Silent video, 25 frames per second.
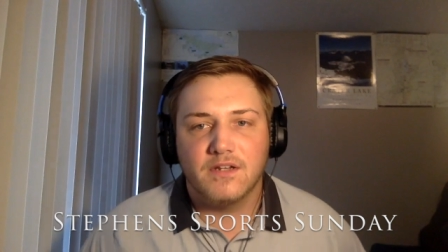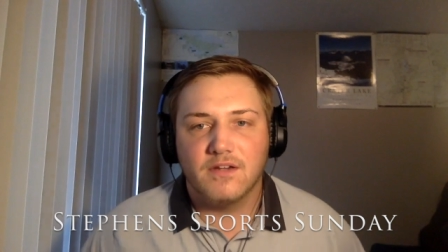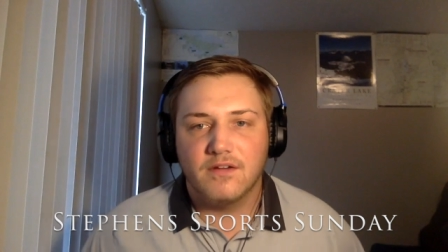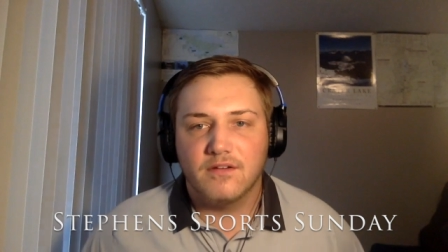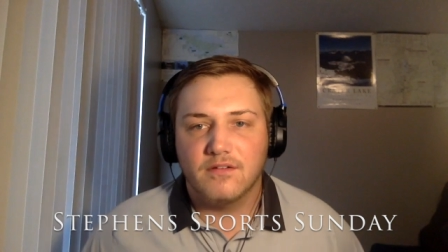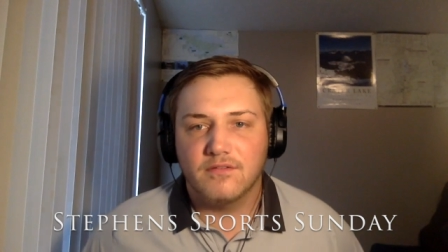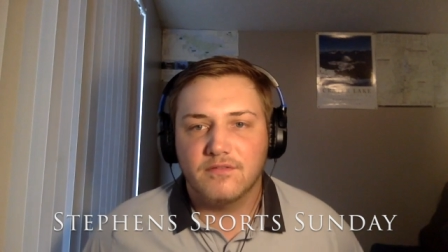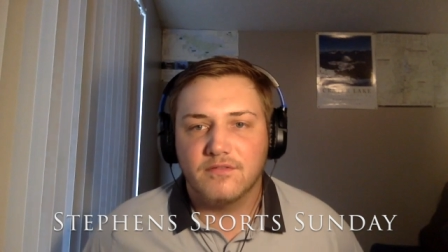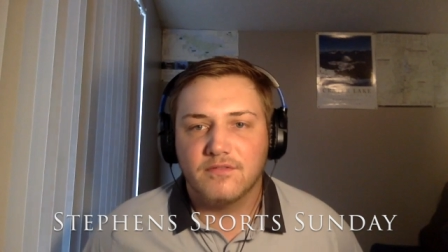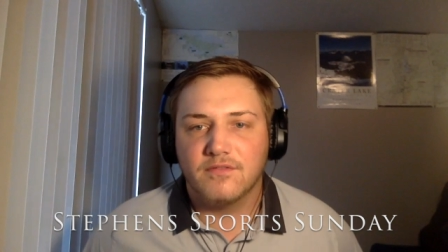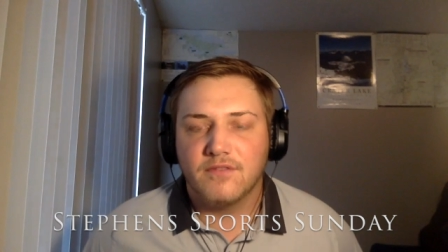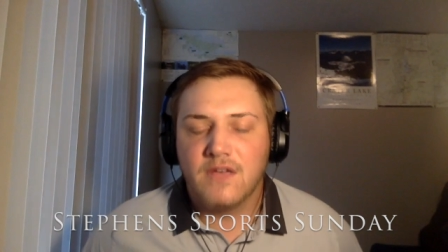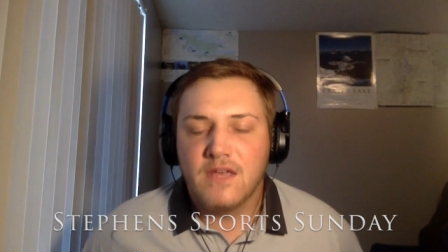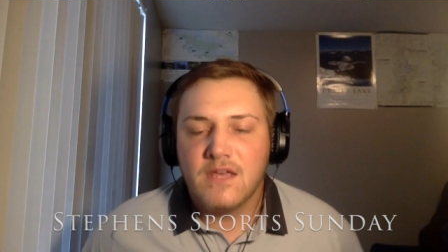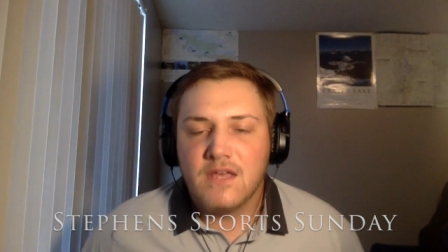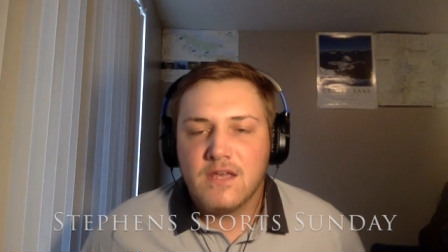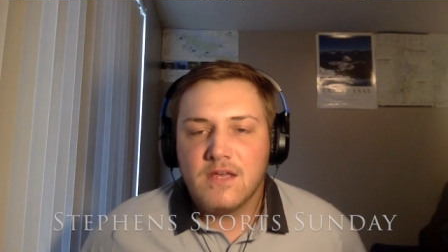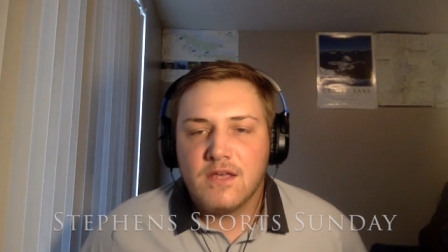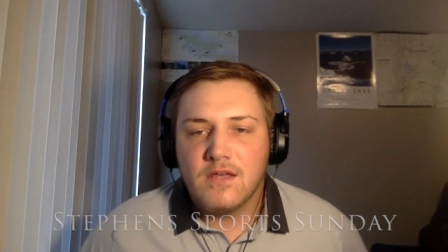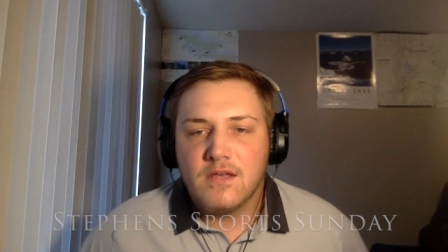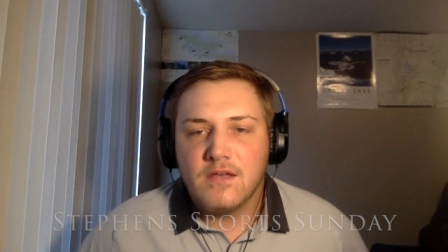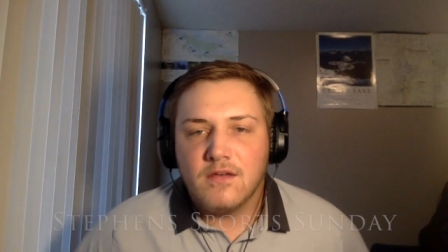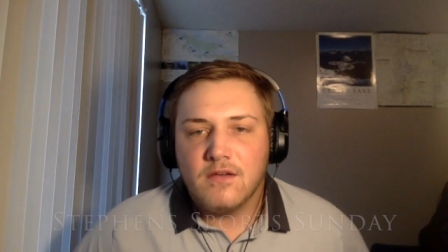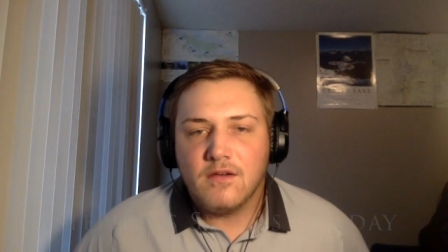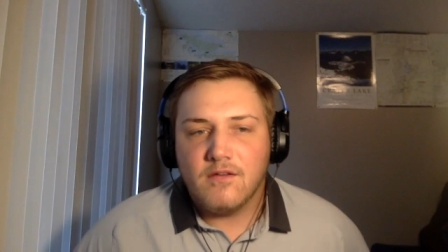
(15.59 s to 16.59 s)
of
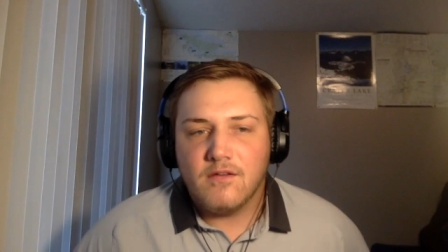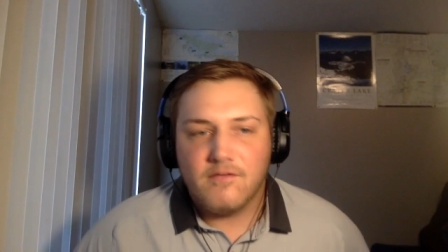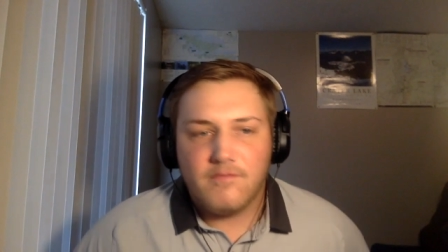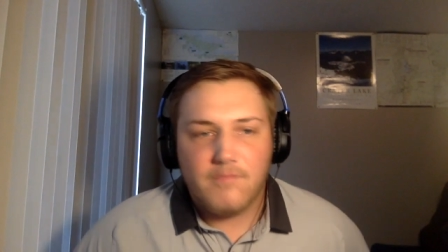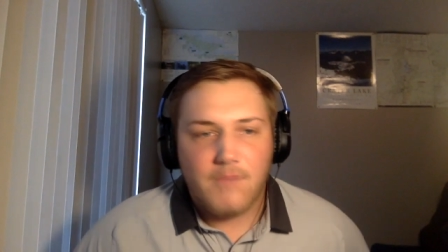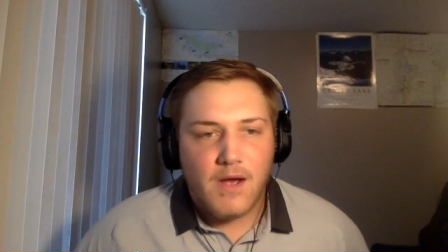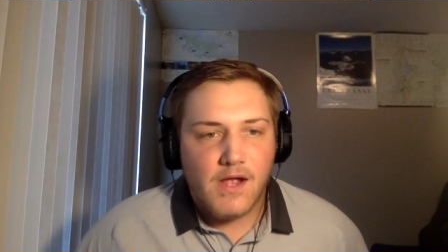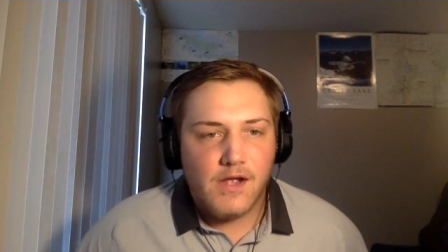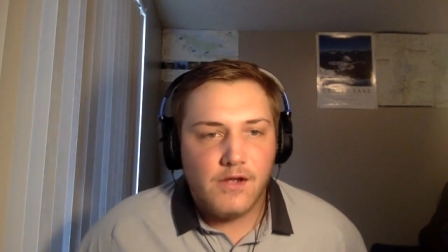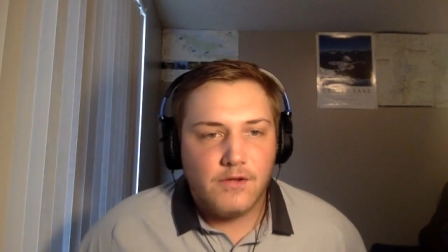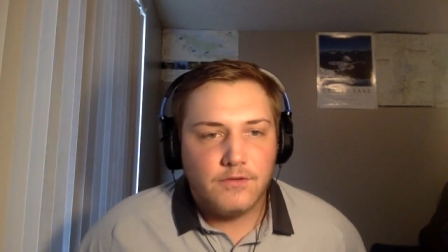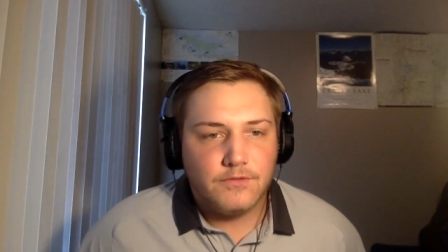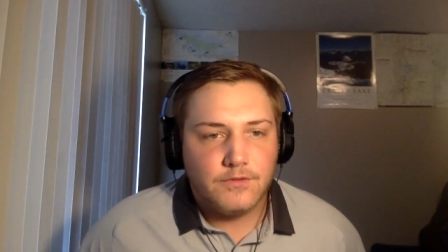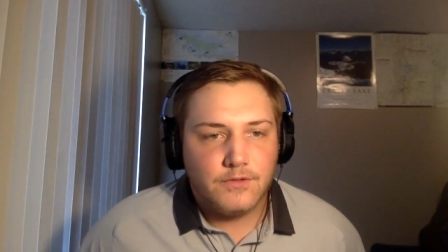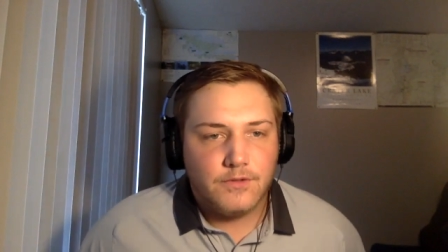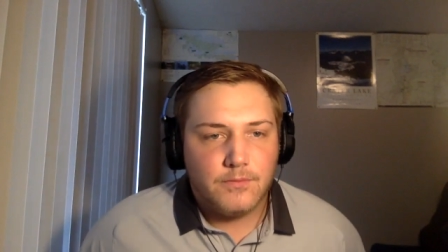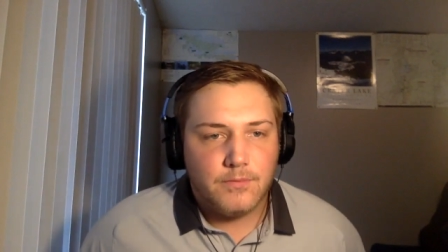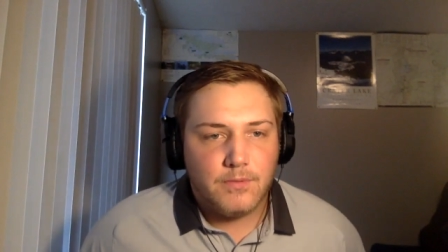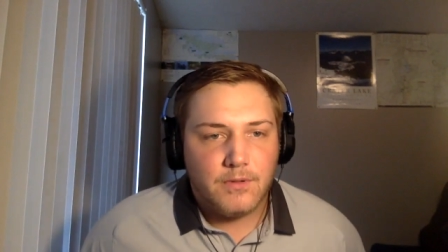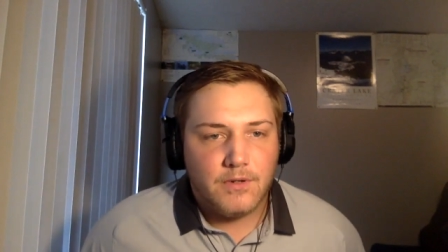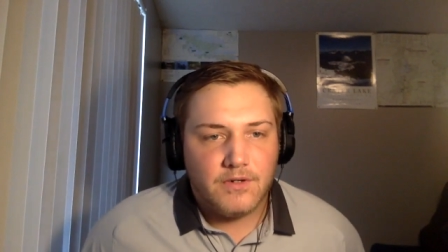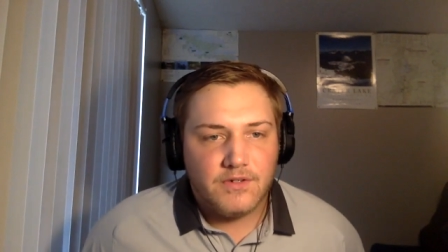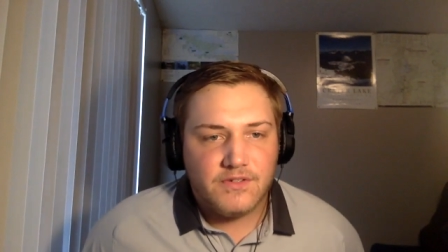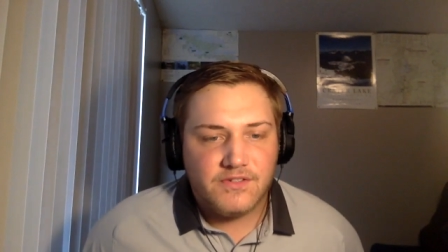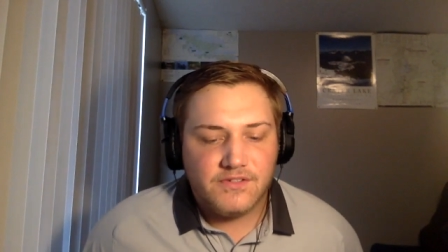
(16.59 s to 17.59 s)
my own little
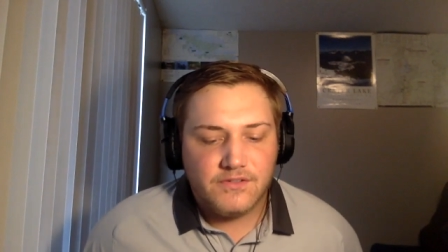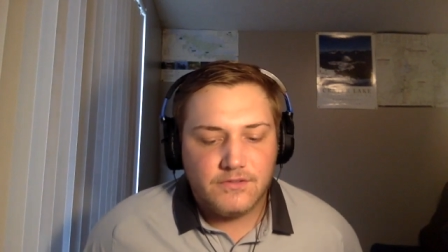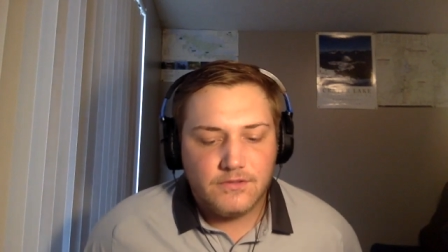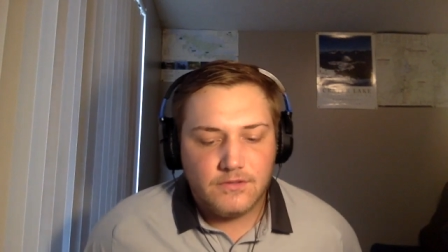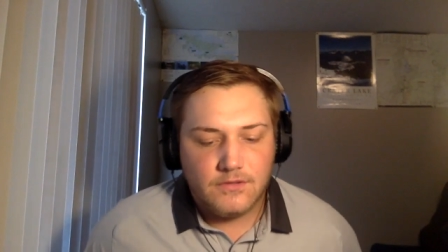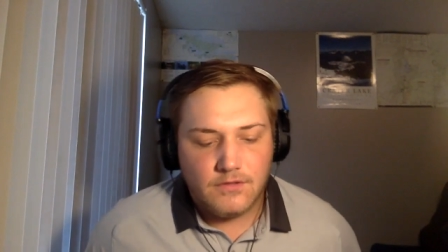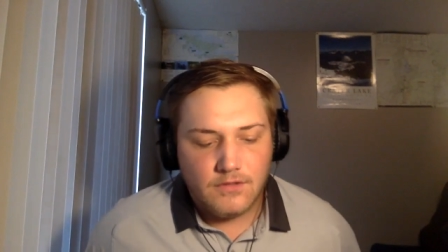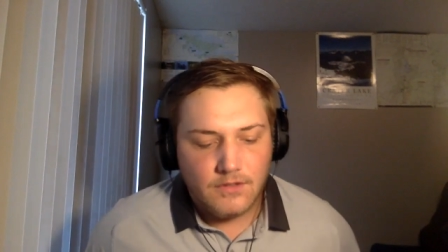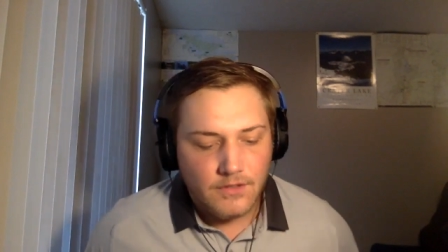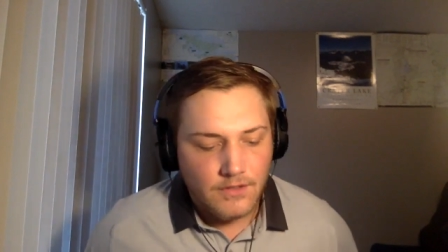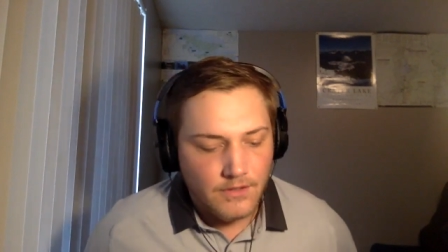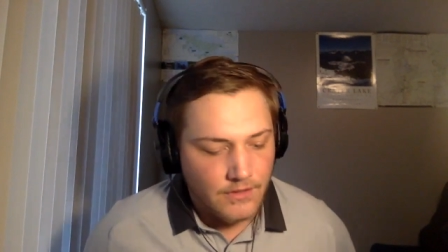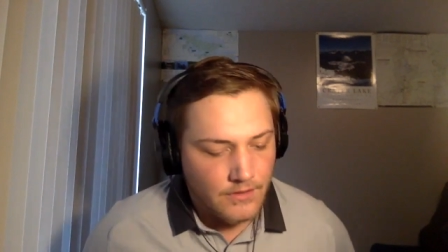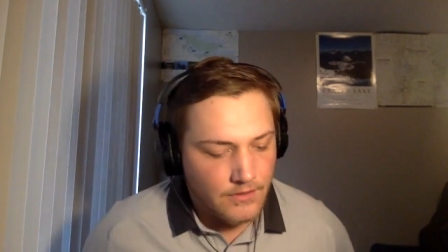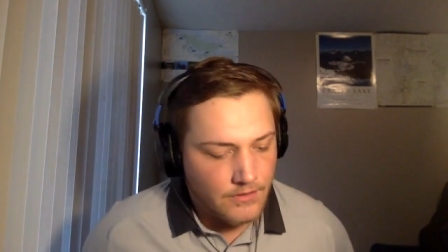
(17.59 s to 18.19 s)
personal